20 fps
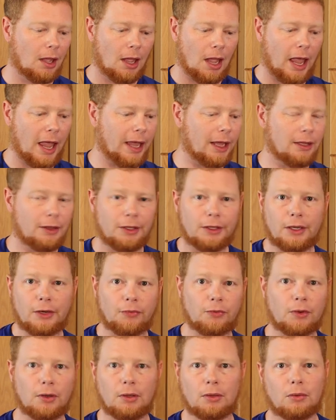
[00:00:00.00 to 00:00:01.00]
and the
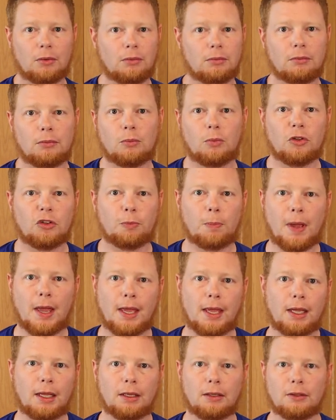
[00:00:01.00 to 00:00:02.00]
different
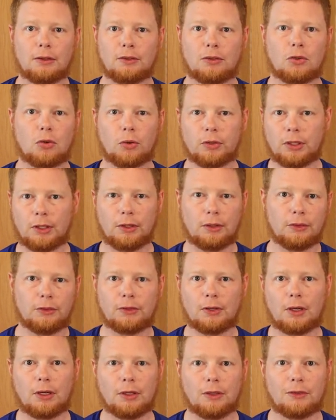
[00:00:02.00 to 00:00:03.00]
whiz-bang cooking
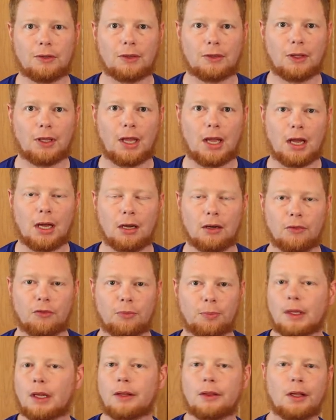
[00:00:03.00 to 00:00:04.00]
settings that they have.
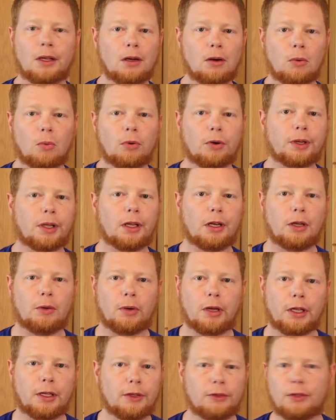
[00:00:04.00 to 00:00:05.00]
They don't work
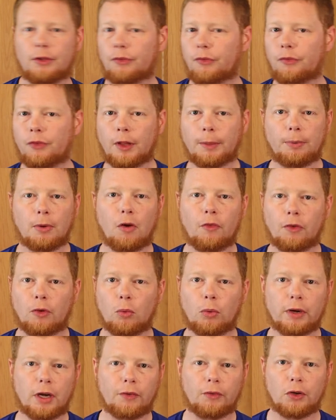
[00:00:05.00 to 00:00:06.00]
anyway because if you flip over
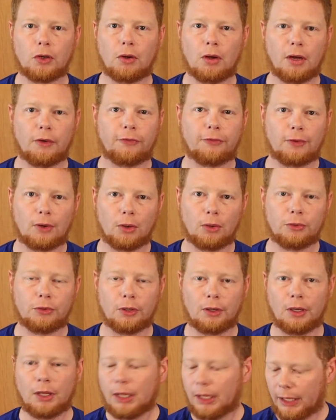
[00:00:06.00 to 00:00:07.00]
whatever you have
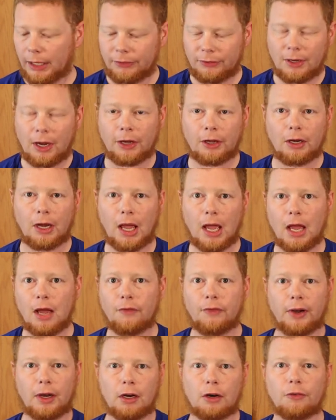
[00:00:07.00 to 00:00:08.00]
frozen, it's not going to
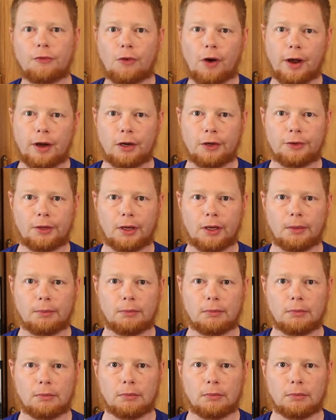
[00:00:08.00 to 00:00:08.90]
have air fryer time.